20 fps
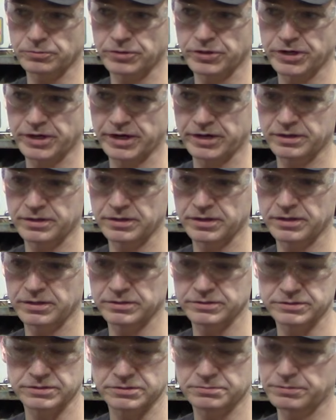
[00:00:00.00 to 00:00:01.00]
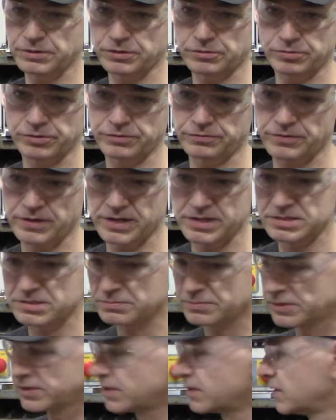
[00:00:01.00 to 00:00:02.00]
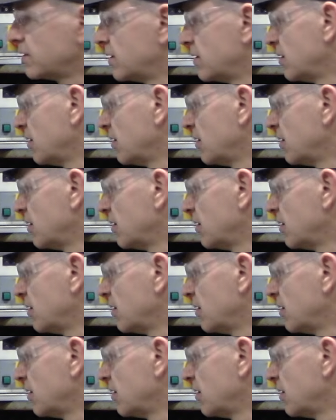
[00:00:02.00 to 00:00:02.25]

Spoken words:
run, it'll just be 3-phase, but